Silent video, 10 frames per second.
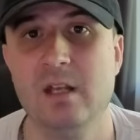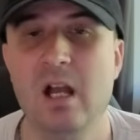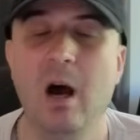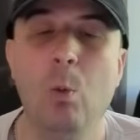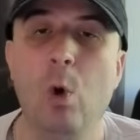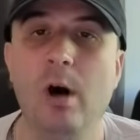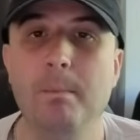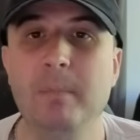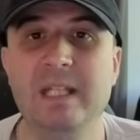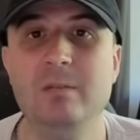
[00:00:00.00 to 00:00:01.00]
And what I
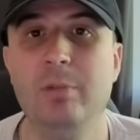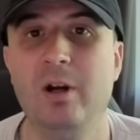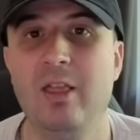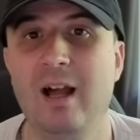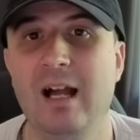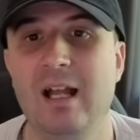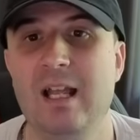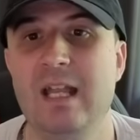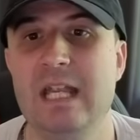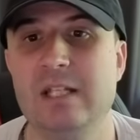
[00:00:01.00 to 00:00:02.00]
mean by that
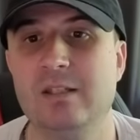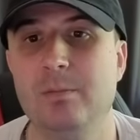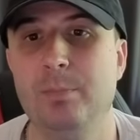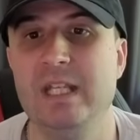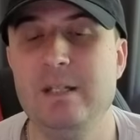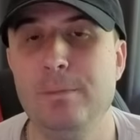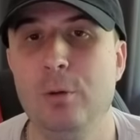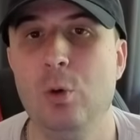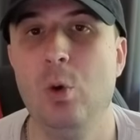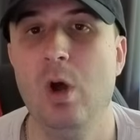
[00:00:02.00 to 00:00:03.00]
is
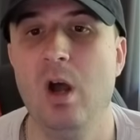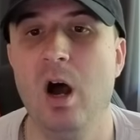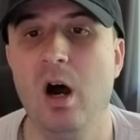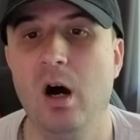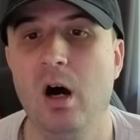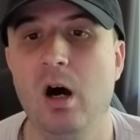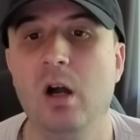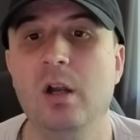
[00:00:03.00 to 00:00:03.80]
people are